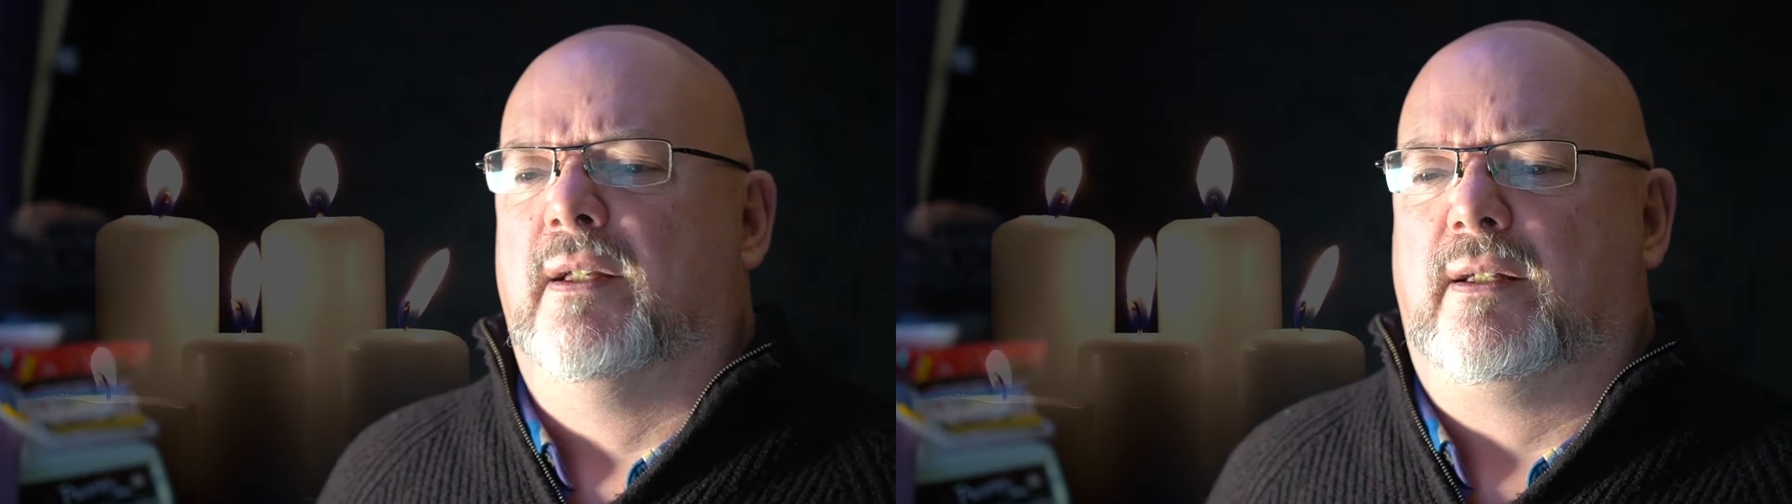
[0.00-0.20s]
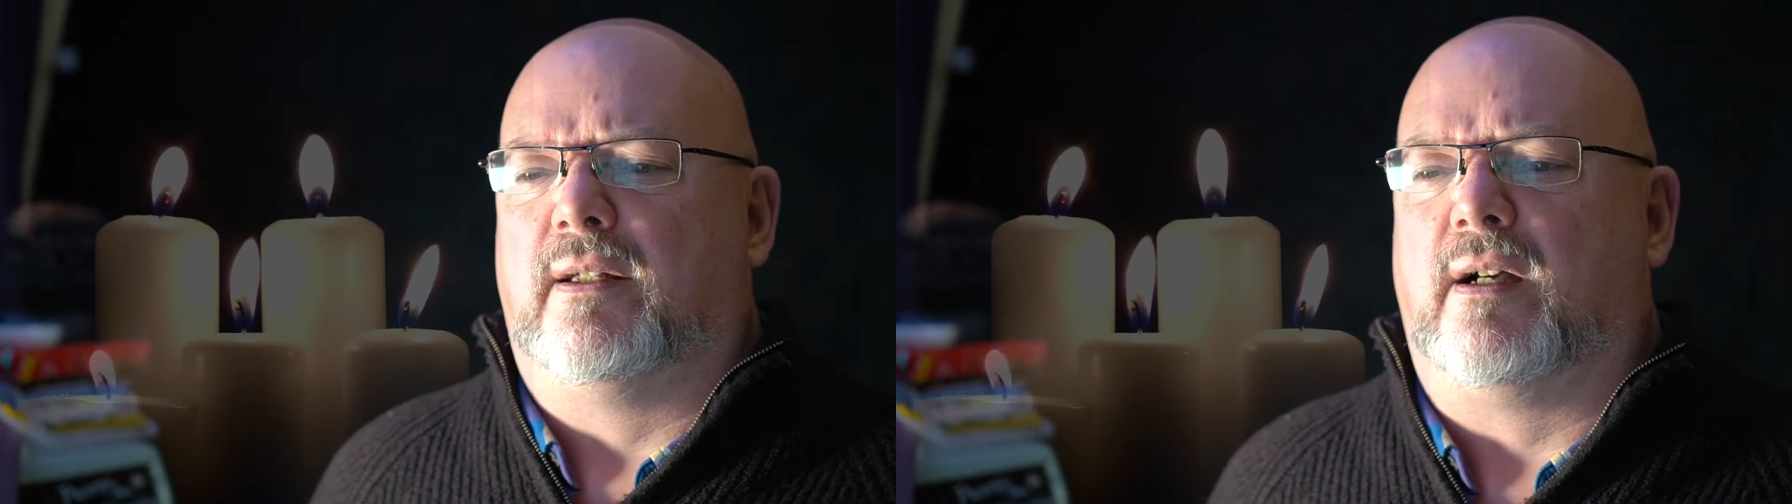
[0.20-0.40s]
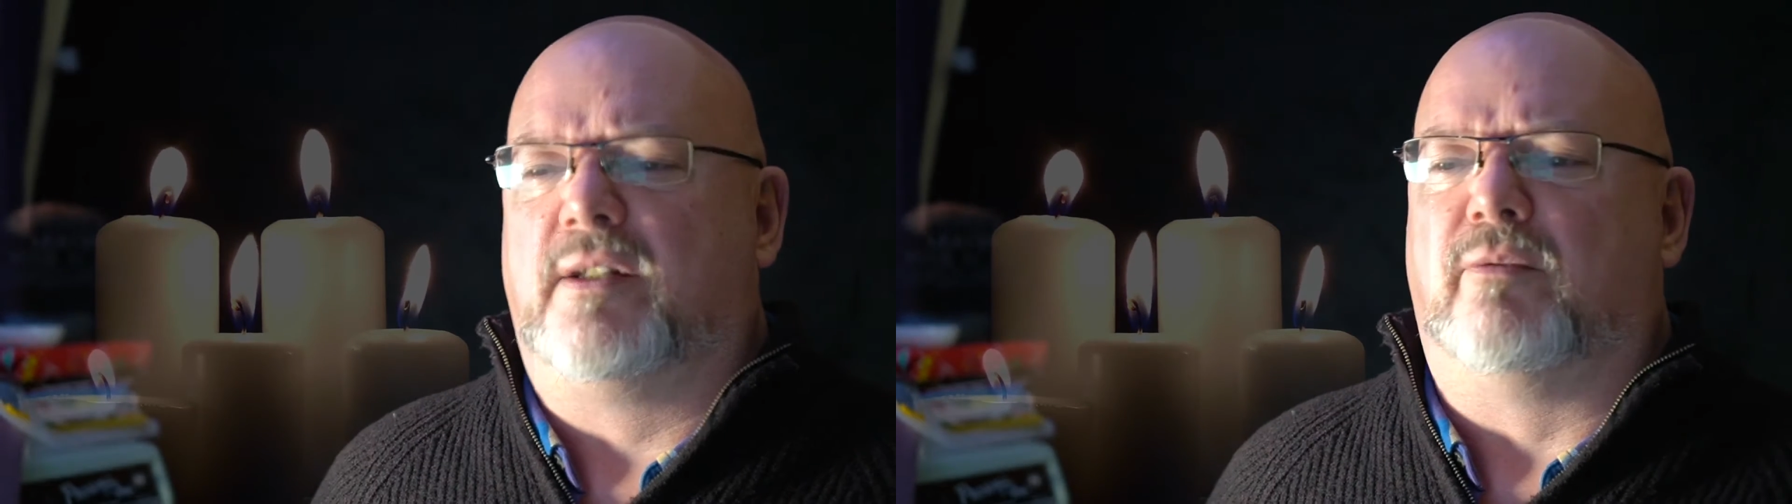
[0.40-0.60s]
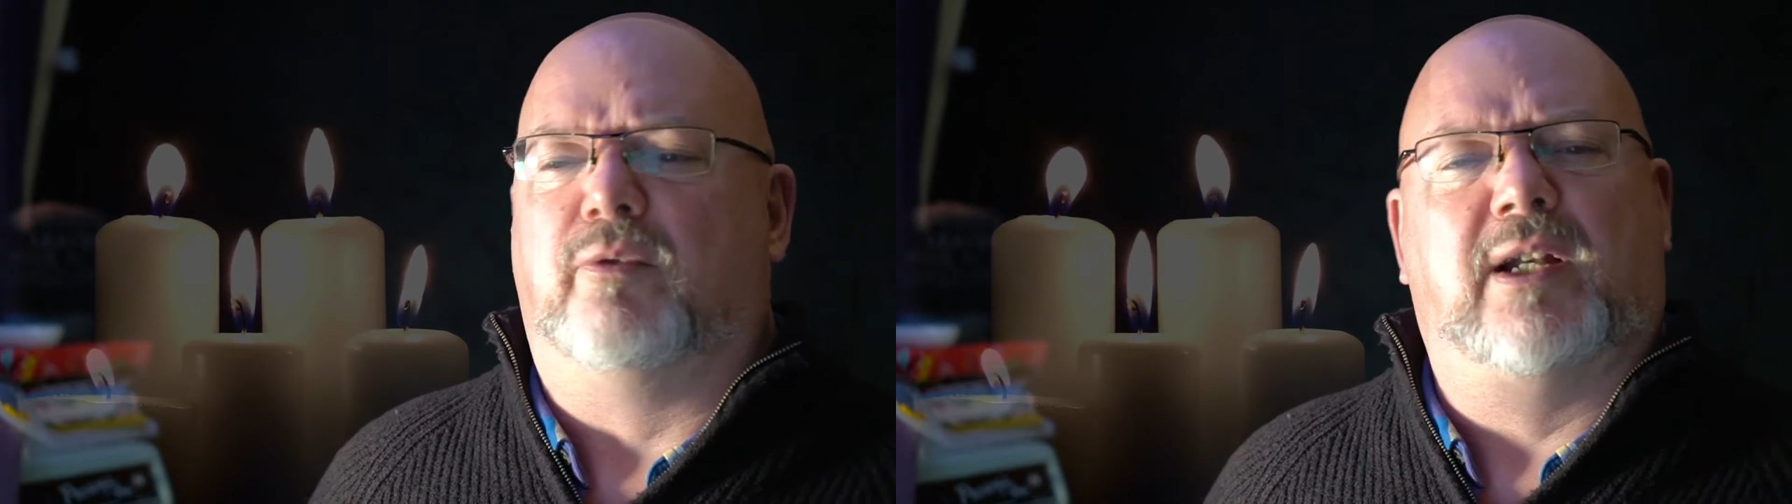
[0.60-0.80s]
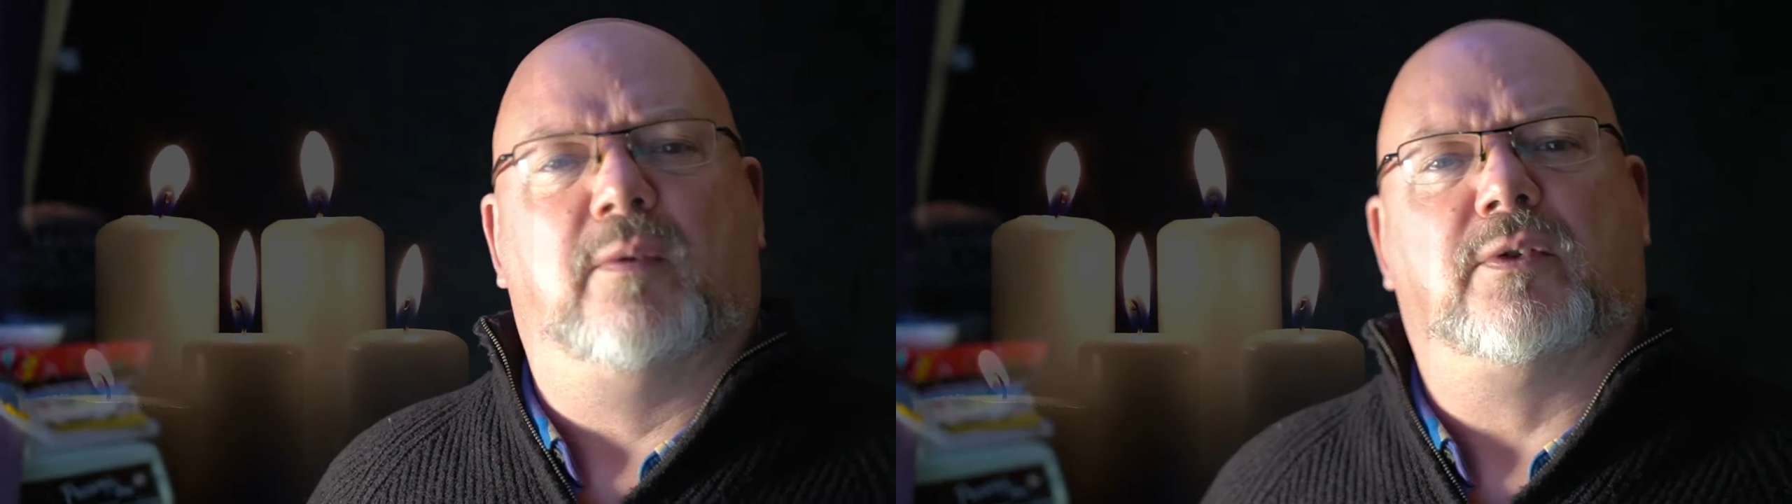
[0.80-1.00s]
You know, I didn't
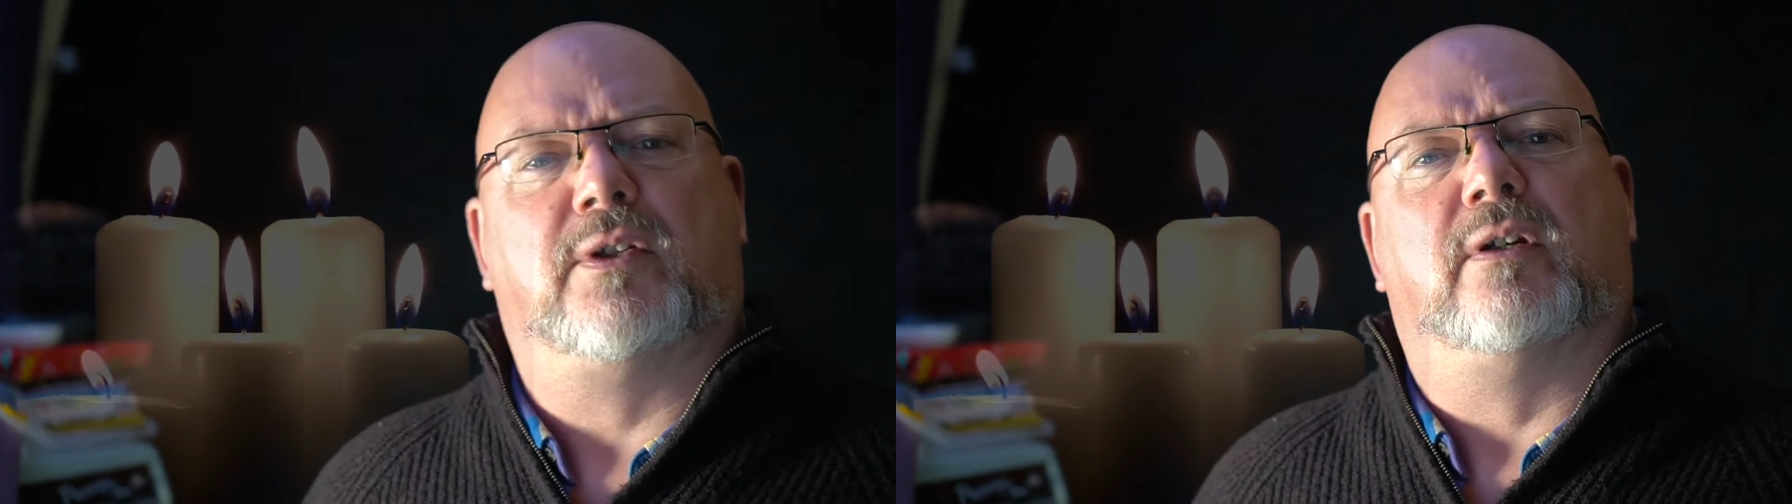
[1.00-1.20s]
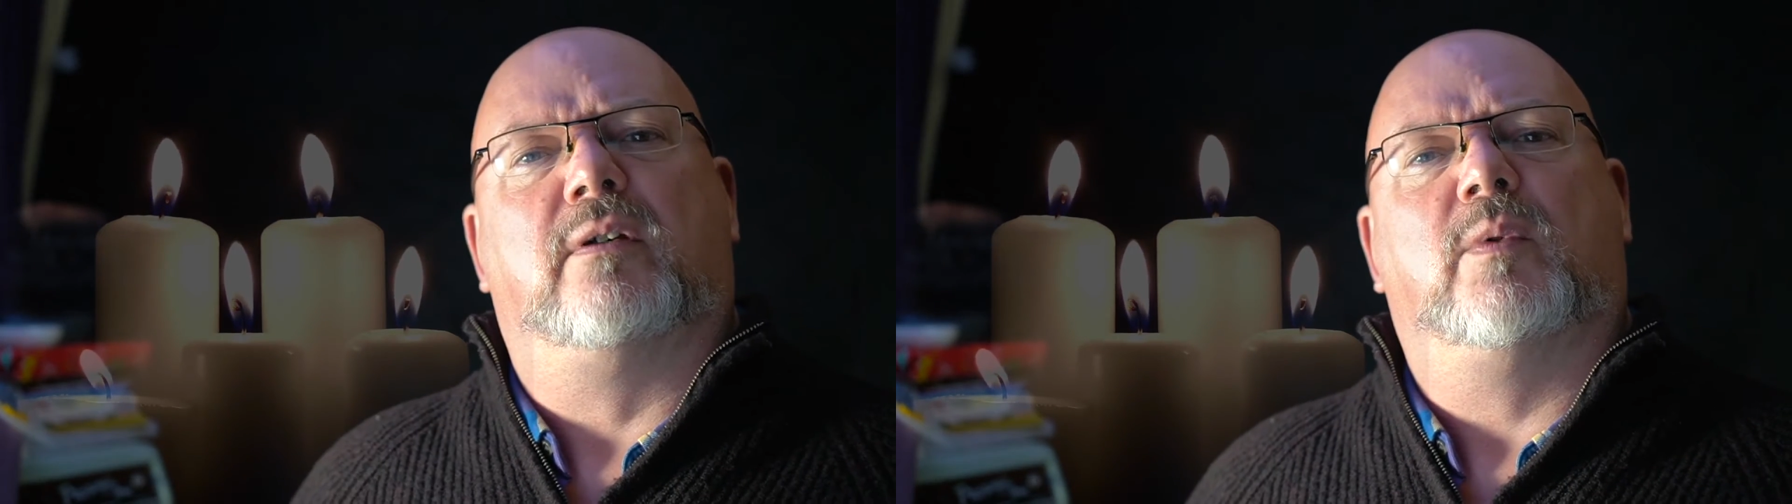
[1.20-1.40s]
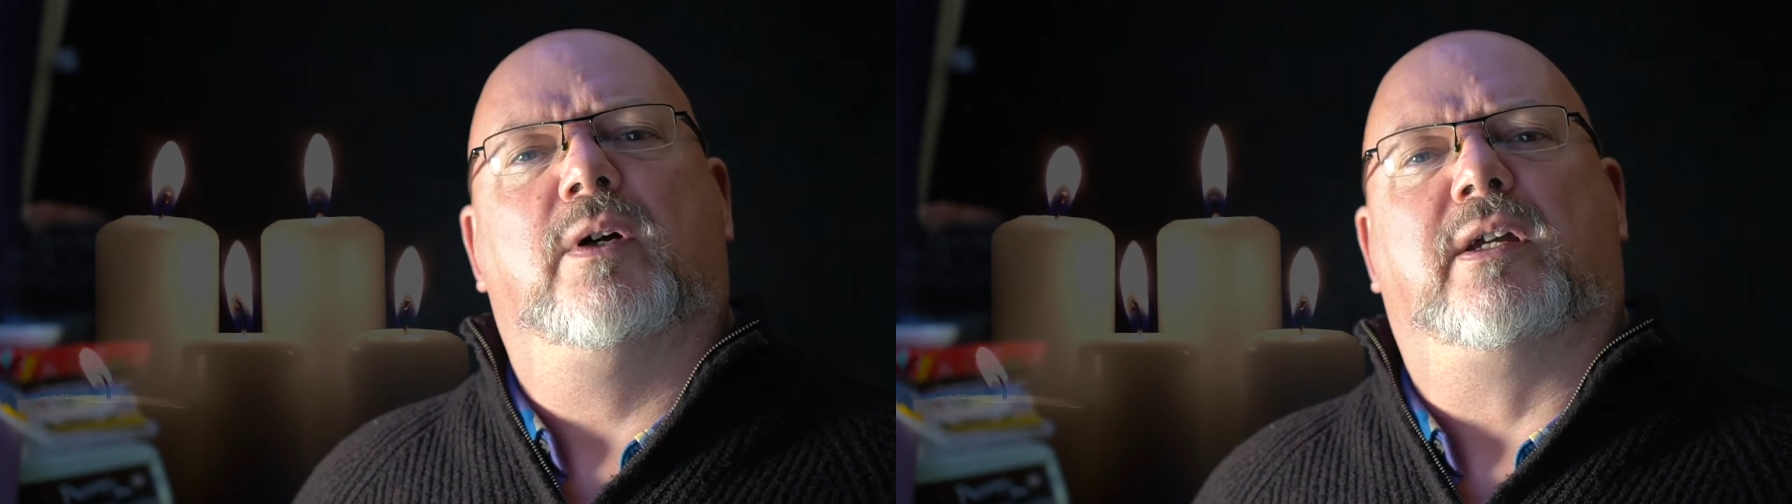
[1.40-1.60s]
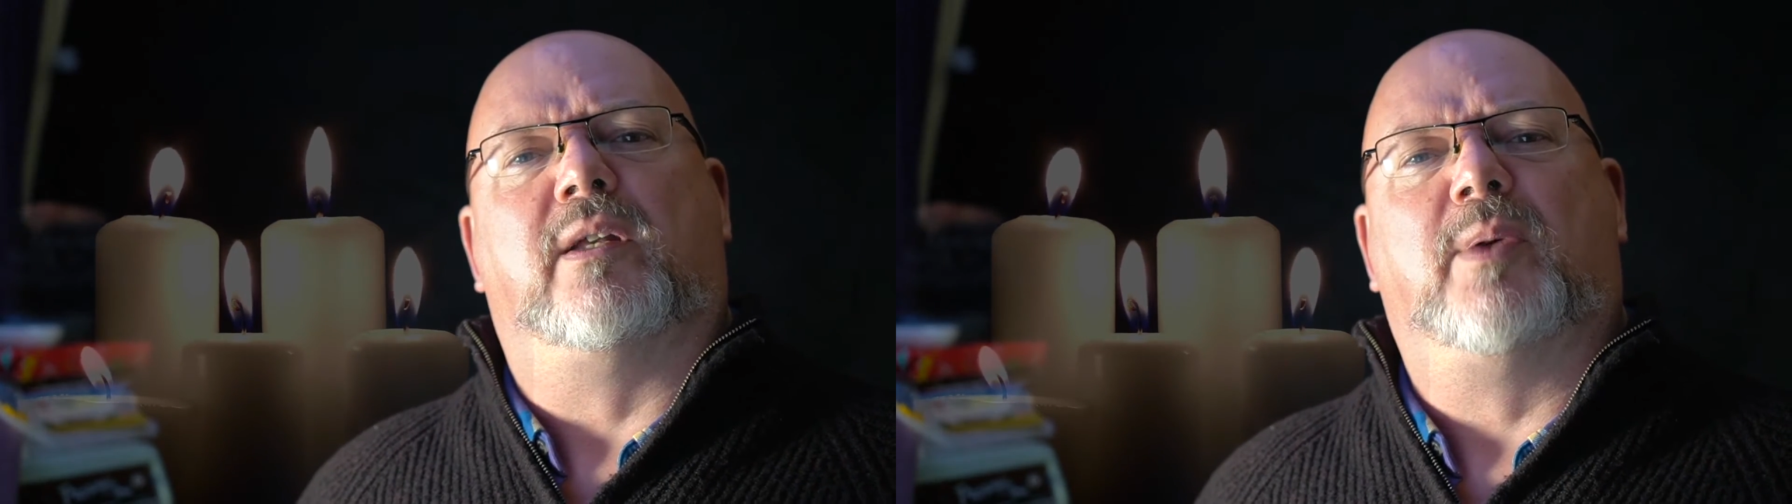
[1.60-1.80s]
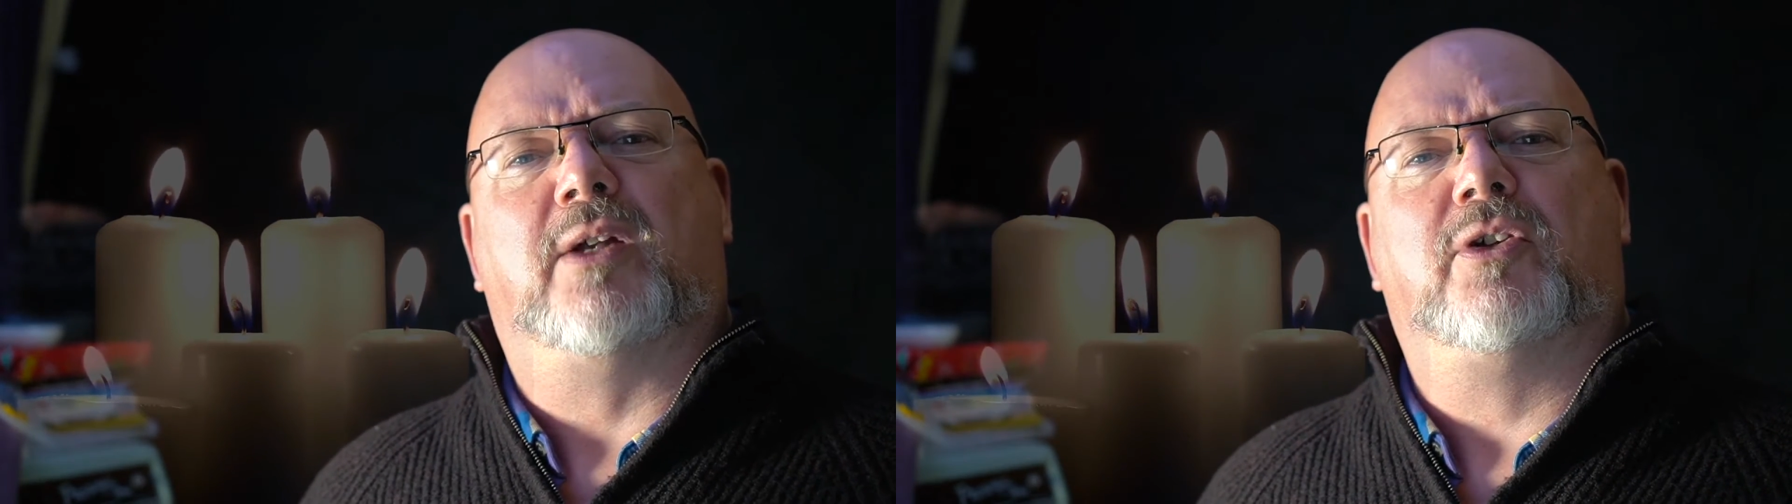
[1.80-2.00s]
really want to work in
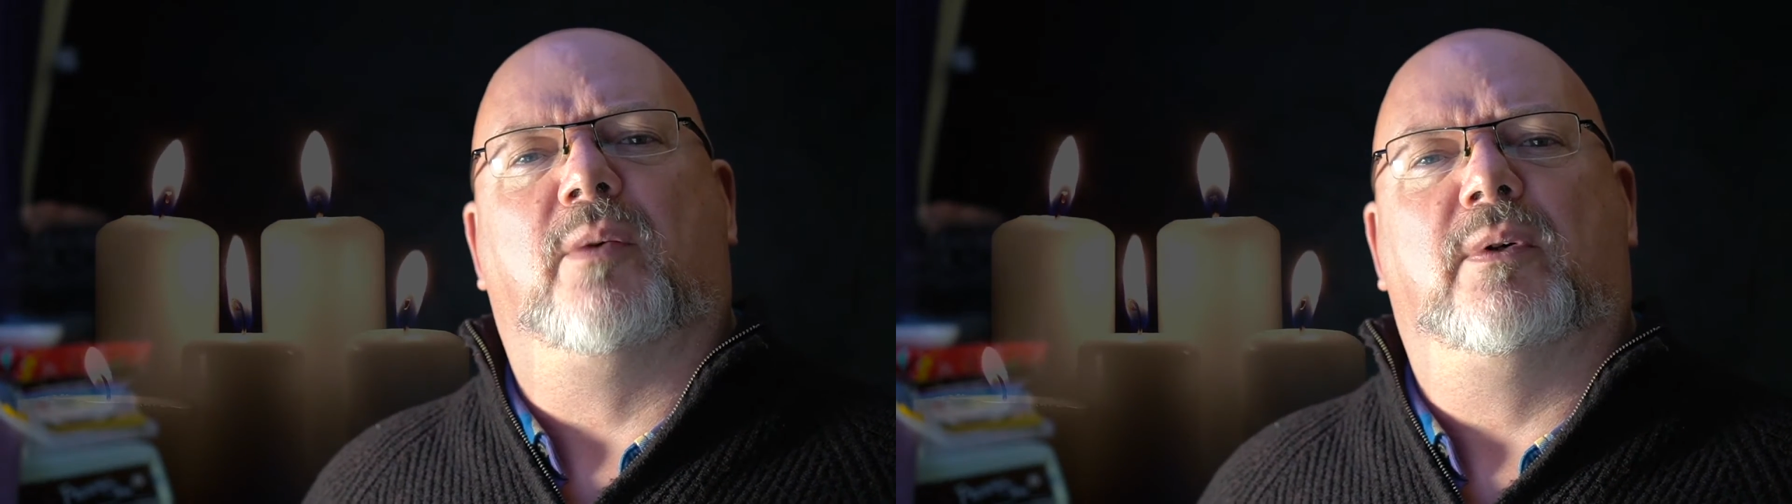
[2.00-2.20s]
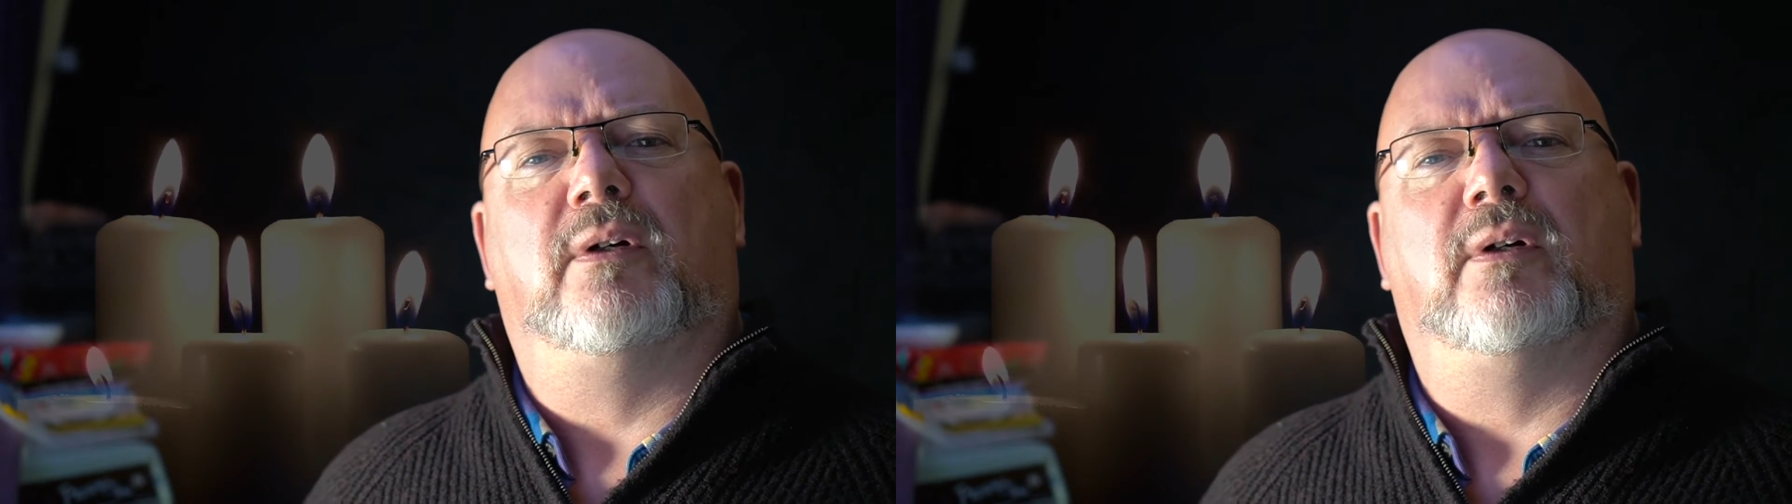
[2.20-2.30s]
a pet shop,